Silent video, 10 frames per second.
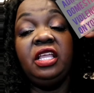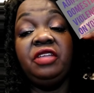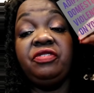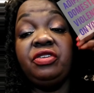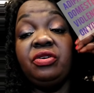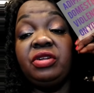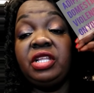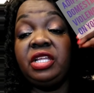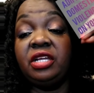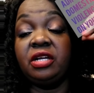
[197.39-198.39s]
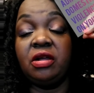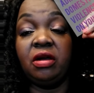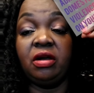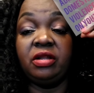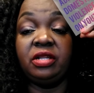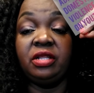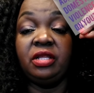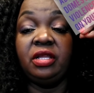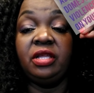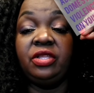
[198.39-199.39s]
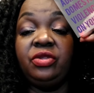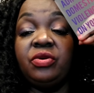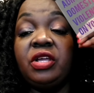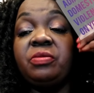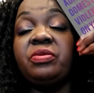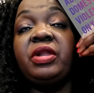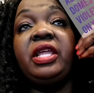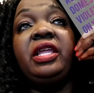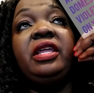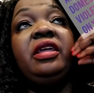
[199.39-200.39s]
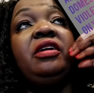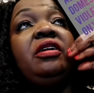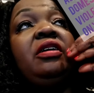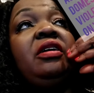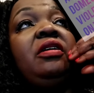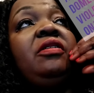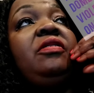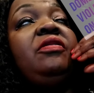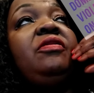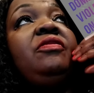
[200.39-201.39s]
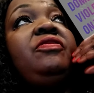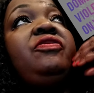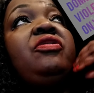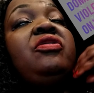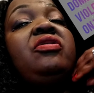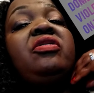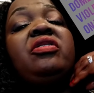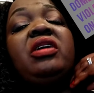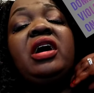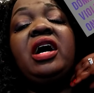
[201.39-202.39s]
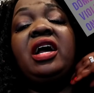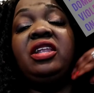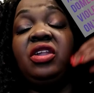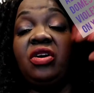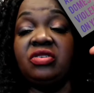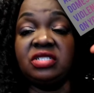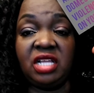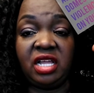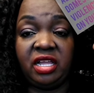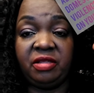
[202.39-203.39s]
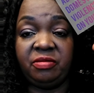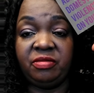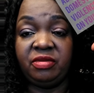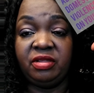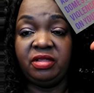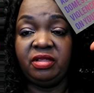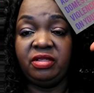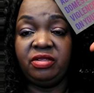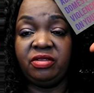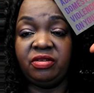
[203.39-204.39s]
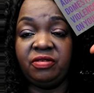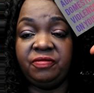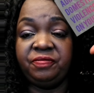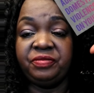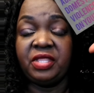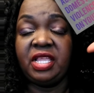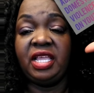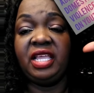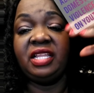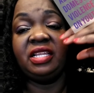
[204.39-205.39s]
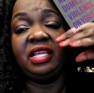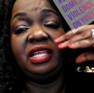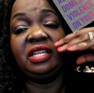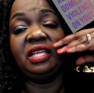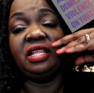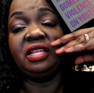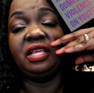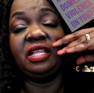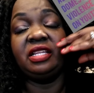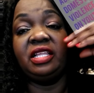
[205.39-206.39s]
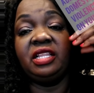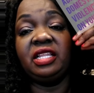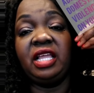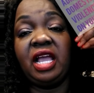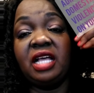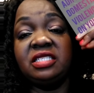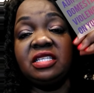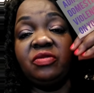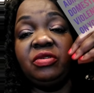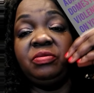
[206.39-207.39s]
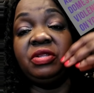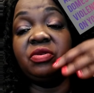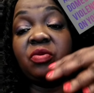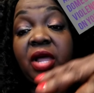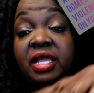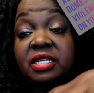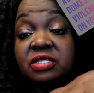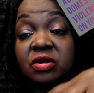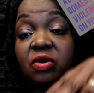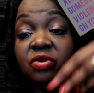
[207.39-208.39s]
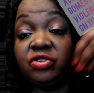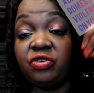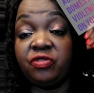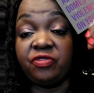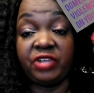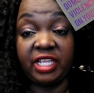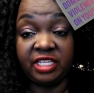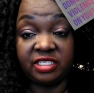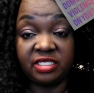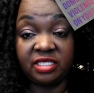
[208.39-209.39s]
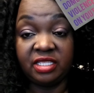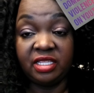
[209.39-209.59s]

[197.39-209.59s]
If you don't hear God, you can pray for a long time, you know, and the answer will be right on your face,